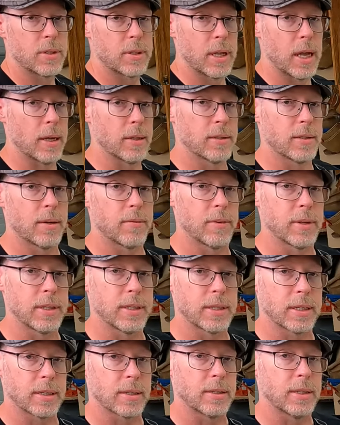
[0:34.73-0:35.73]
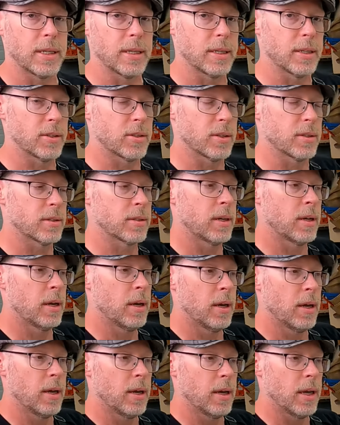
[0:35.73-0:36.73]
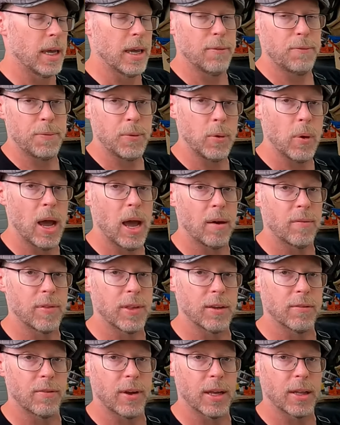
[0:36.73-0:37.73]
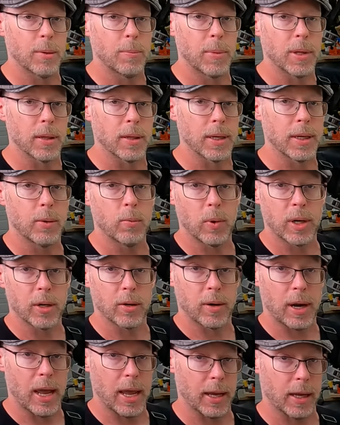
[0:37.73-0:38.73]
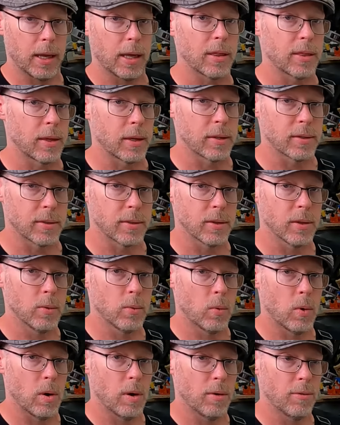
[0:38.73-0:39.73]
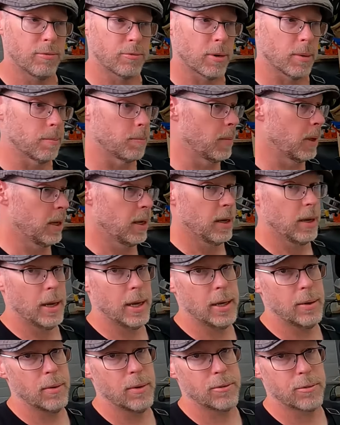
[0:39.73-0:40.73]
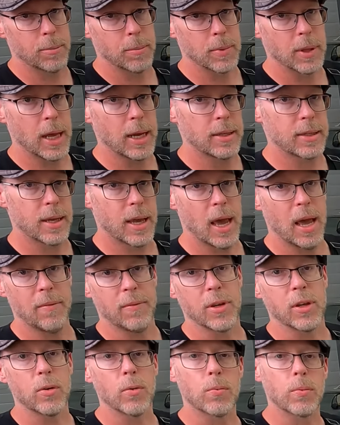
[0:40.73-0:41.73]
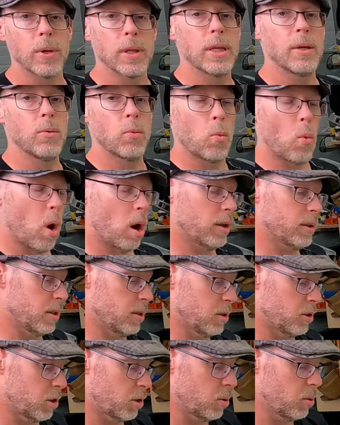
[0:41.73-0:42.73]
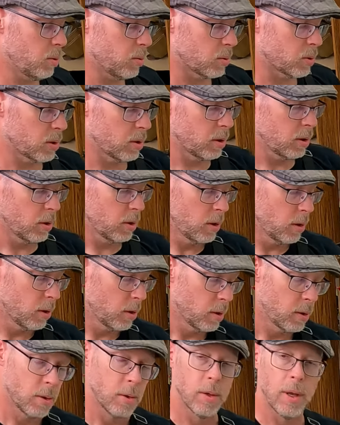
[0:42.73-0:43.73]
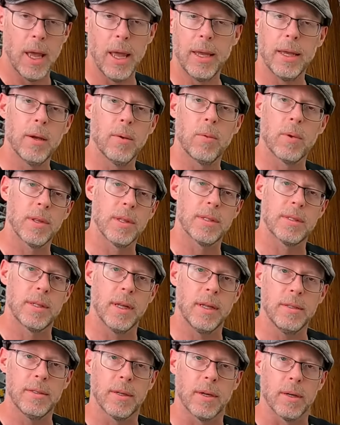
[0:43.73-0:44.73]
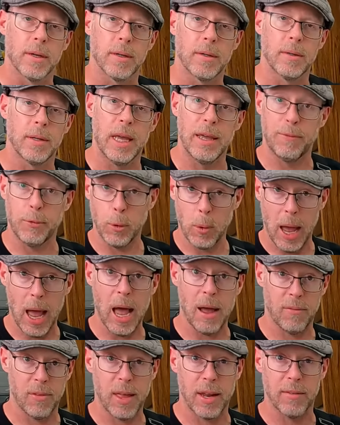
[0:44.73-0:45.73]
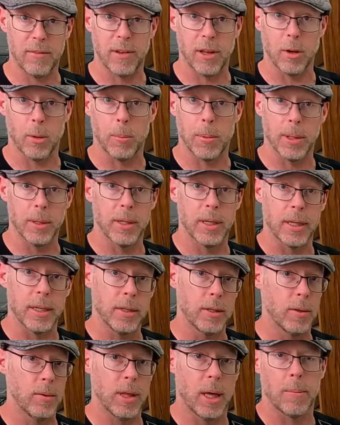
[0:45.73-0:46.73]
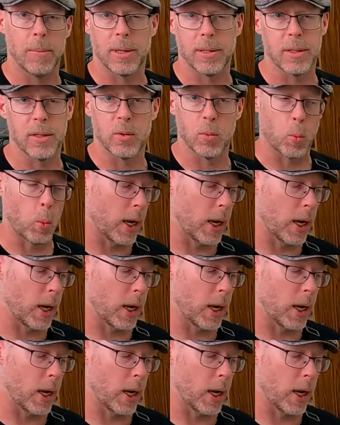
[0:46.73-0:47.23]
studs every 16 inches. If you have the availability when you're hanging things on the wall, from anywhere from light to heavy, you really want to hang it where the studs are. If you have that availability, do that, because it's